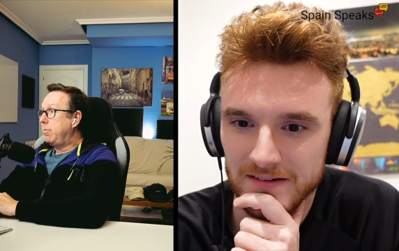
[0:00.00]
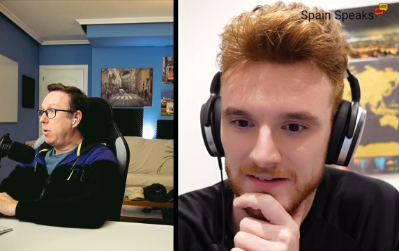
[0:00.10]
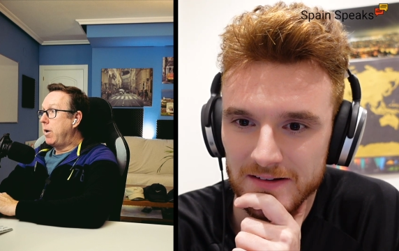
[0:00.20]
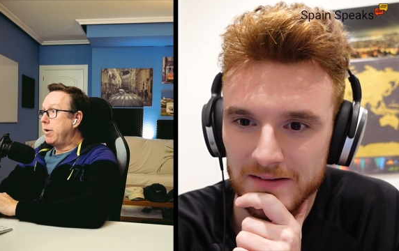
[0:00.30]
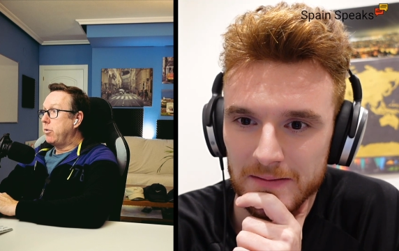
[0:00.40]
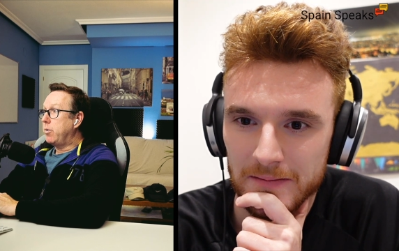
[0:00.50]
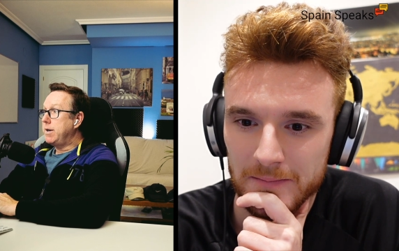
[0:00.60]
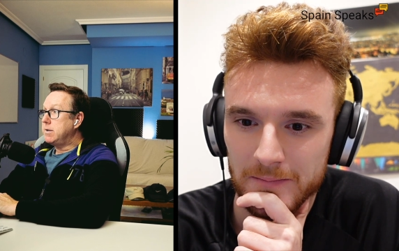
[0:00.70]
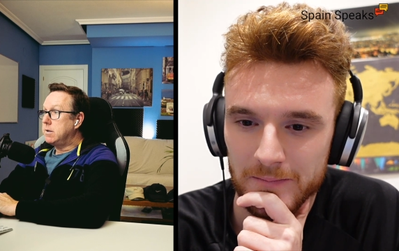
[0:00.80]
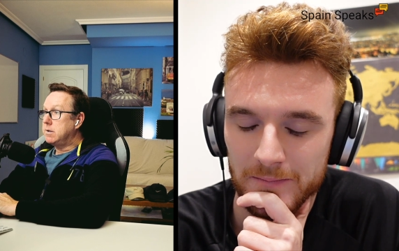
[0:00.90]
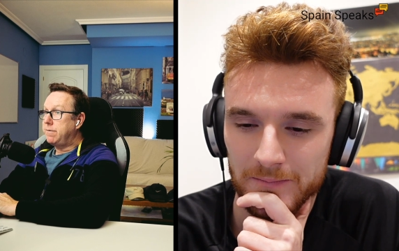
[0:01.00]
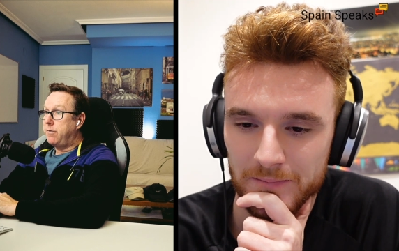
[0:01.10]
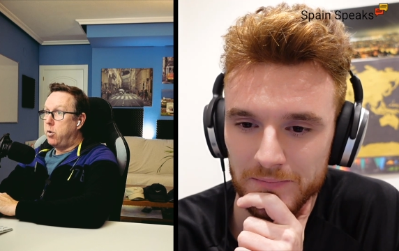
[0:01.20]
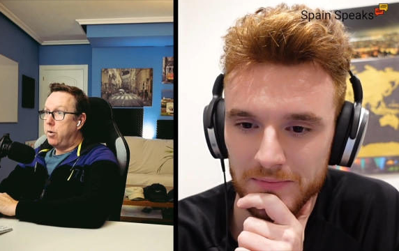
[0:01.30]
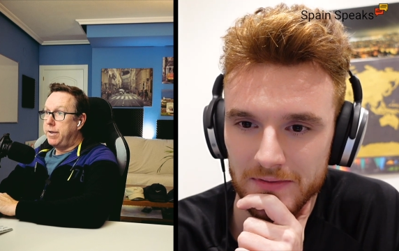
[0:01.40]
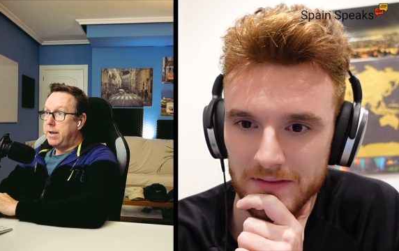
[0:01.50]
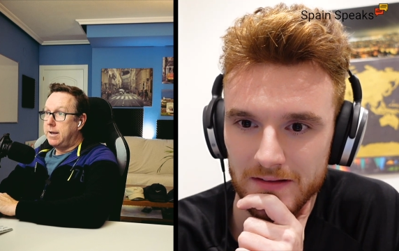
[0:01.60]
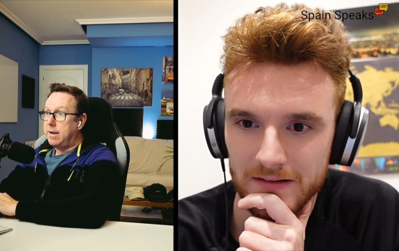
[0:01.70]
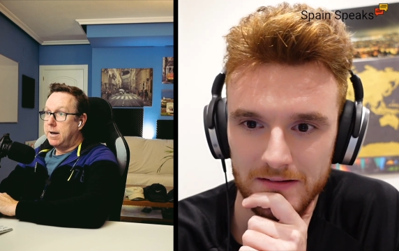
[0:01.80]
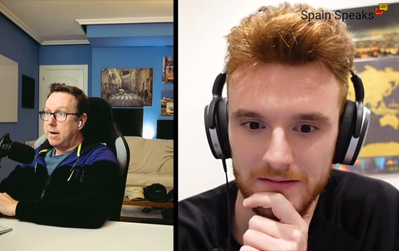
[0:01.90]
Speaker 1: could be one of the reasons for
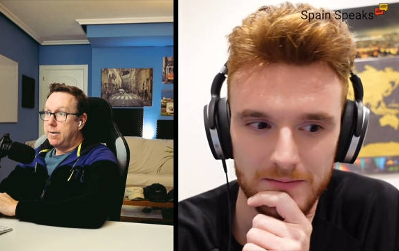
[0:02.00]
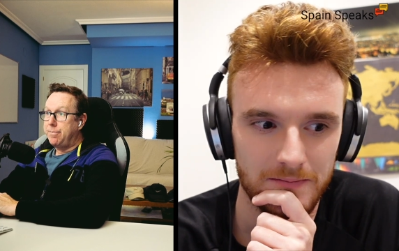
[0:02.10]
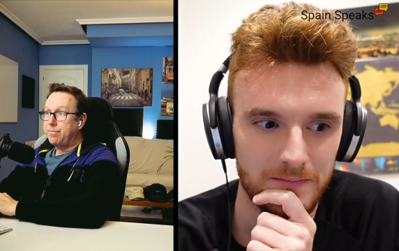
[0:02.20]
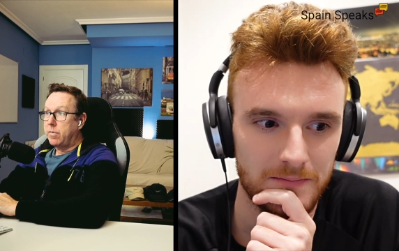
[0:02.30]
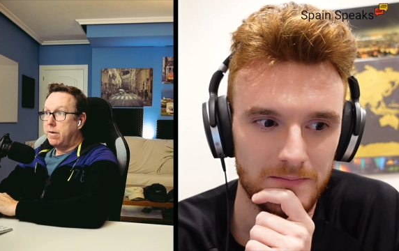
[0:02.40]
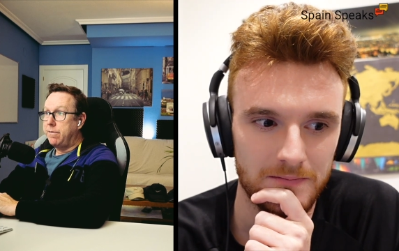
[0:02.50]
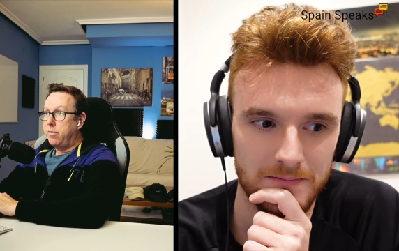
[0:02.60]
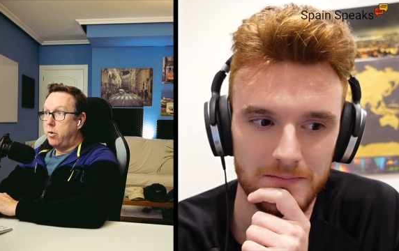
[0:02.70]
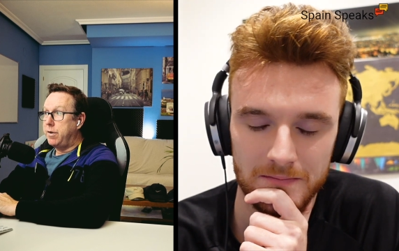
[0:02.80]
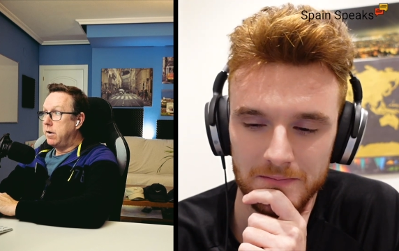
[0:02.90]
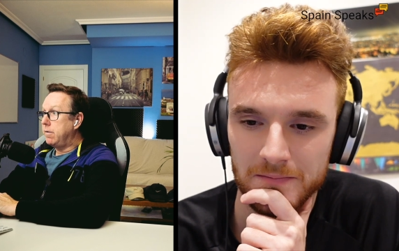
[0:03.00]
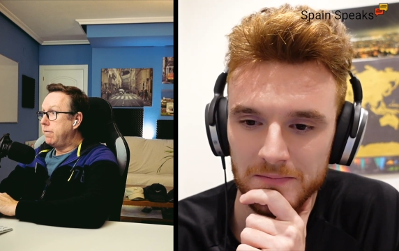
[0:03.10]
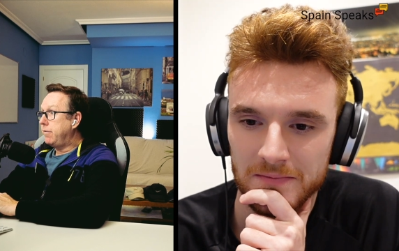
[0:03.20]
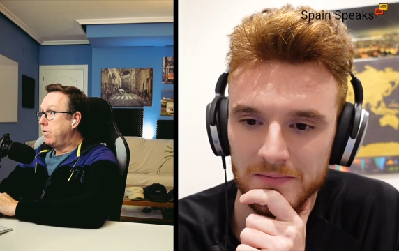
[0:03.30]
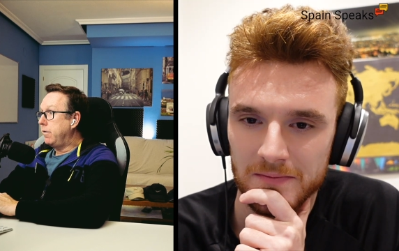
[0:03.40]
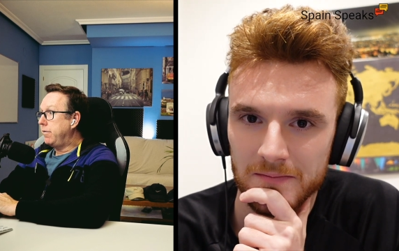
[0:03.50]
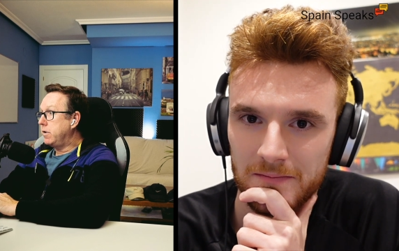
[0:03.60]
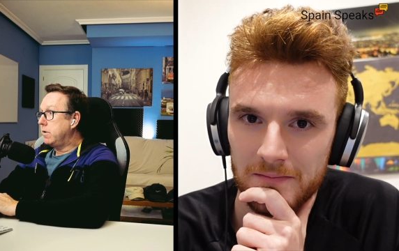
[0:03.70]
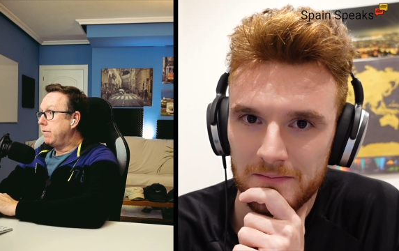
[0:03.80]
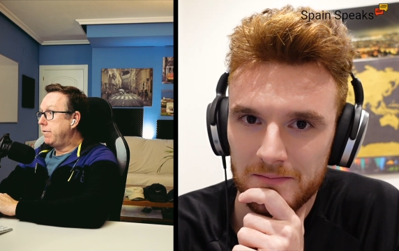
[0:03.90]
the um, for the for the for
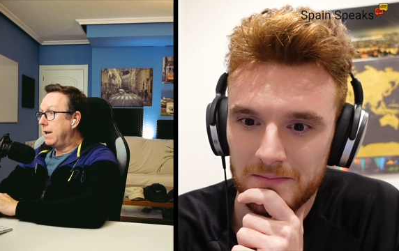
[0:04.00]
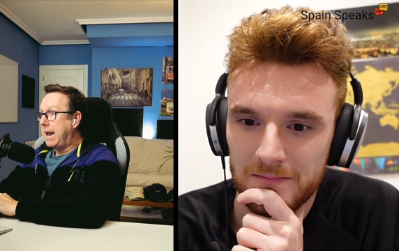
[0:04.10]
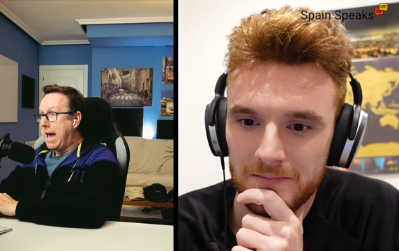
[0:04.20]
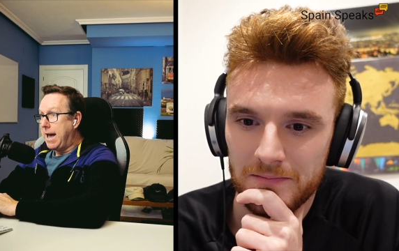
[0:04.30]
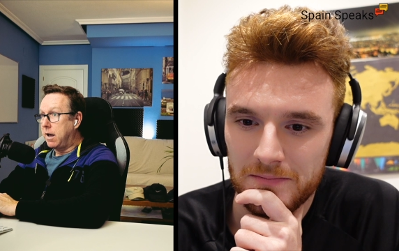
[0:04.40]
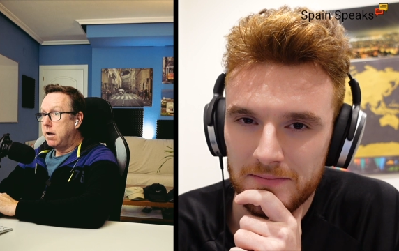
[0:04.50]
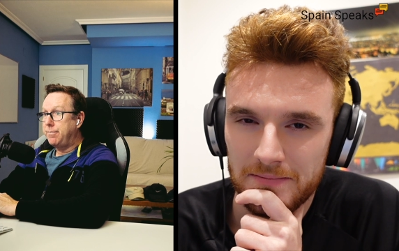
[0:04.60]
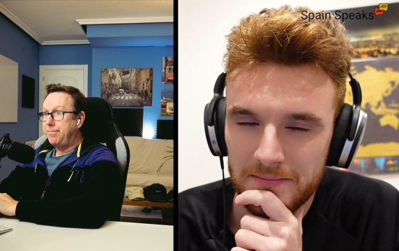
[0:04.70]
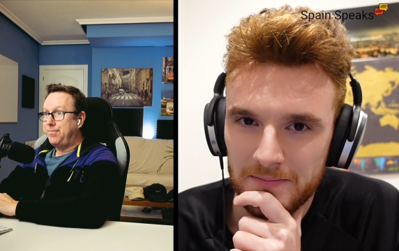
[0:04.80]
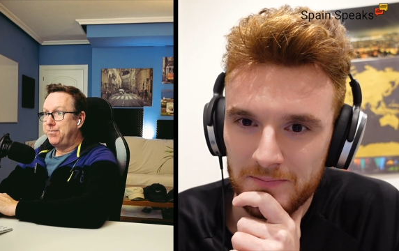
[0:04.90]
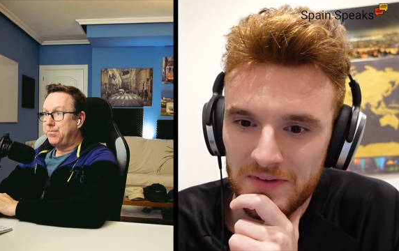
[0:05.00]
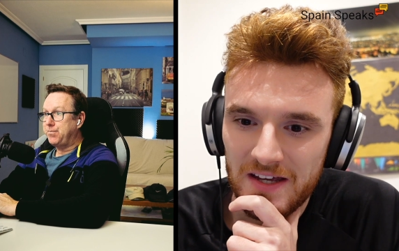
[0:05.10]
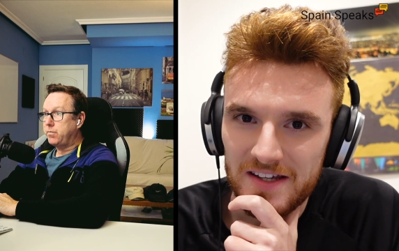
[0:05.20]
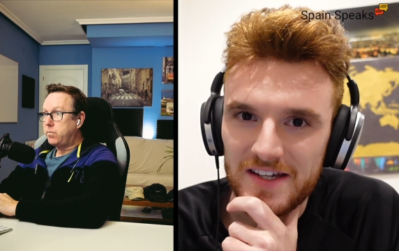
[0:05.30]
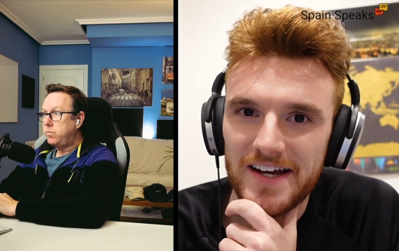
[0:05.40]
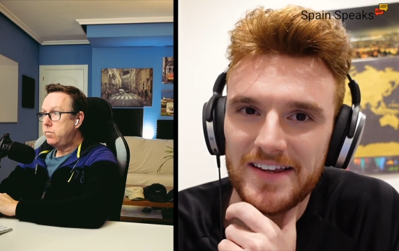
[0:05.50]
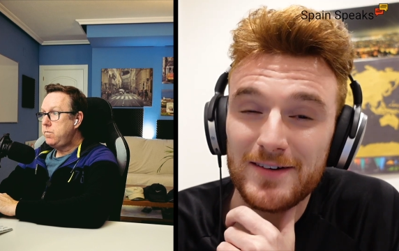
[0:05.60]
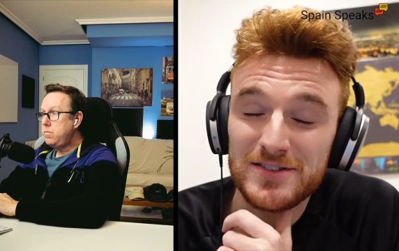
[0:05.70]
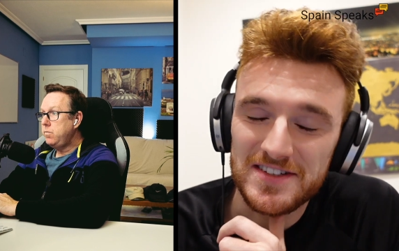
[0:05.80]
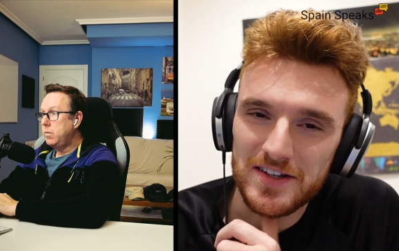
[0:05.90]
the for the lag. Yeah,
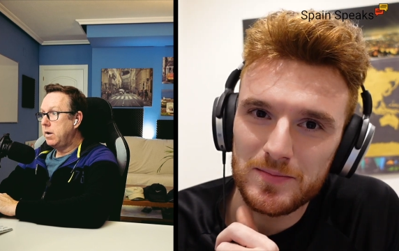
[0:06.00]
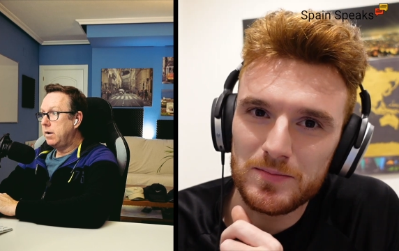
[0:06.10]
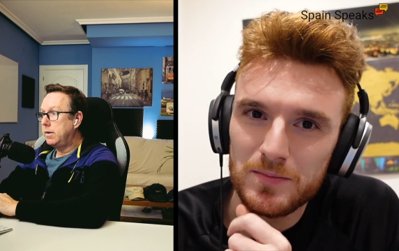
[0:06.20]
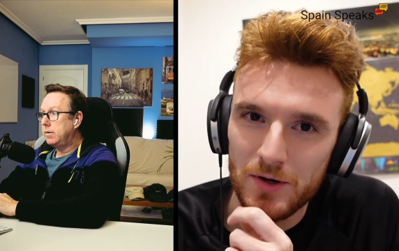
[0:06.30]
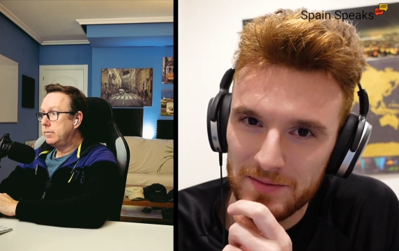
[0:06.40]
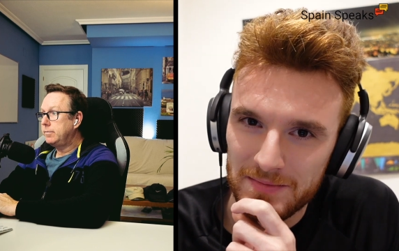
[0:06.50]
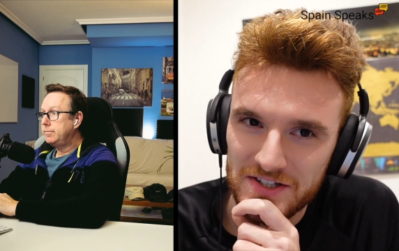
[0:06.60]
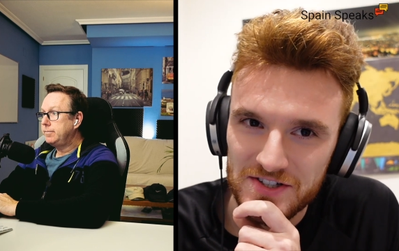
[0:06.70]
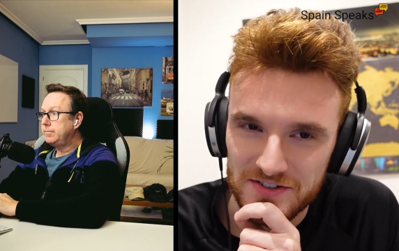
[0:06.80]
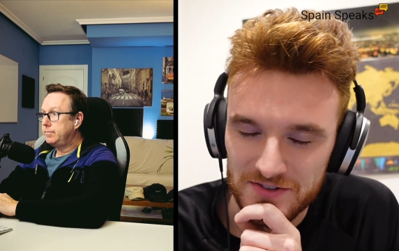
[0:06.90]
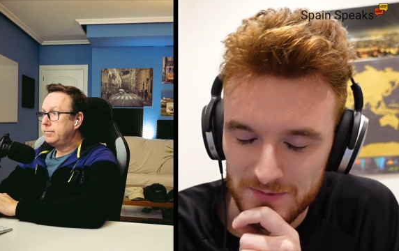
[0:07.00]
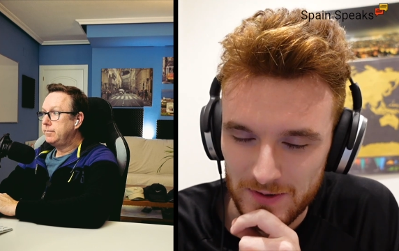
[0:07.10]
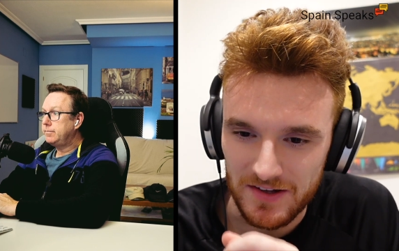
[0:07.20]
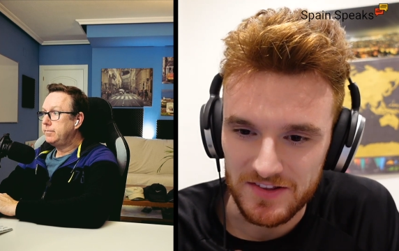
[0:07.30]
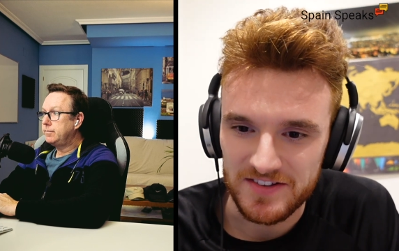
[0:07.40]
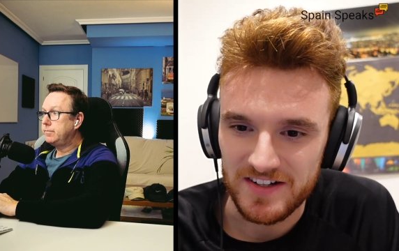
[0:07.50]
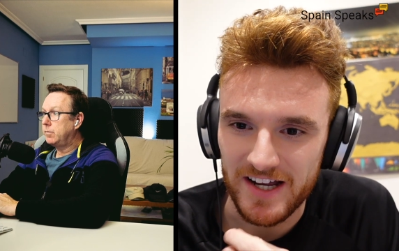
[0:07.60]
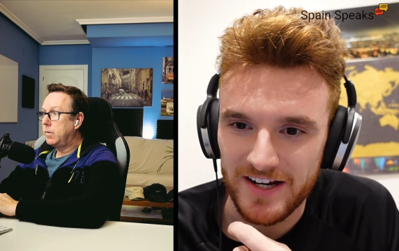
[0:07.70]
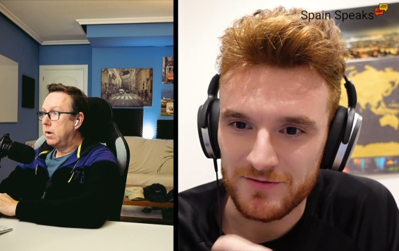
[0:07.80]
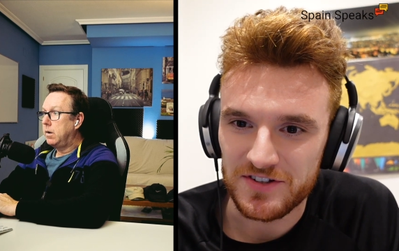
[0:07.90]
that was
Speaker 2: another point mentioned as well: the
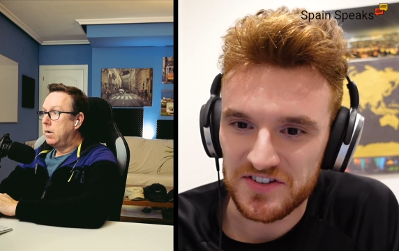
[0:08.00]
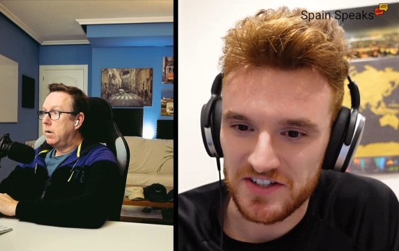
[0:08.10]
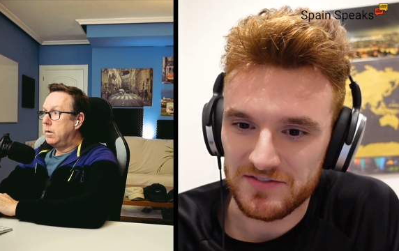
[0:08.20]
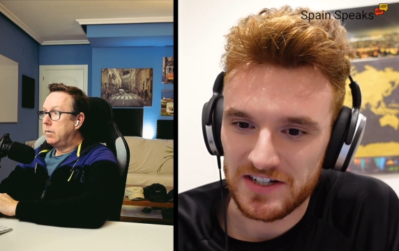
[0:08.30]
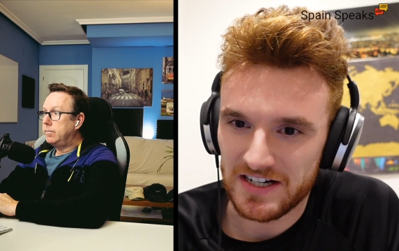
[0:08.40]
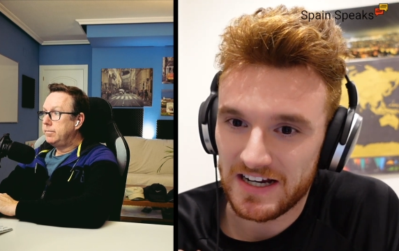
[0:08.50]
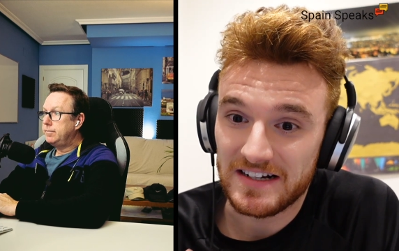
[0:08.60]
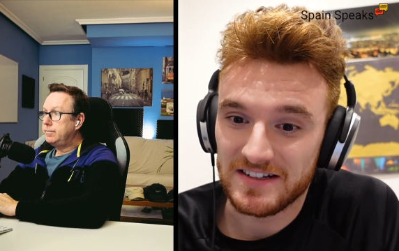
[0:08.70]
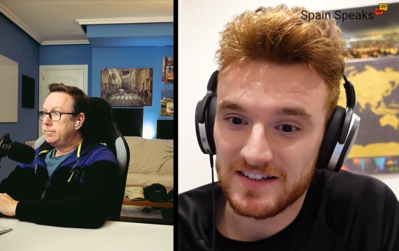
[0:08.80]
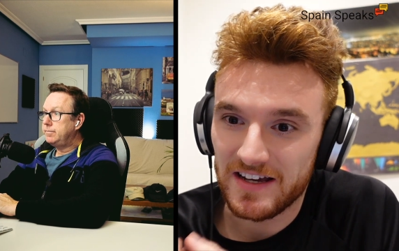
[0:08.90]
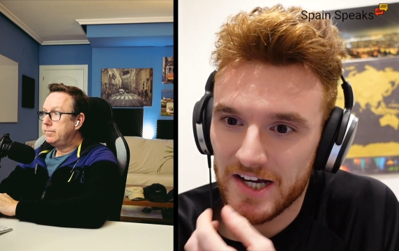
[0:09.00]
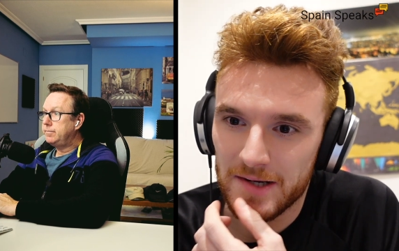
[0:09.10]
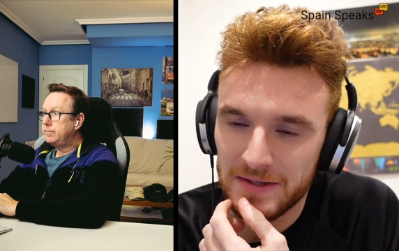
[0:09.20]
delay in receiving and uh,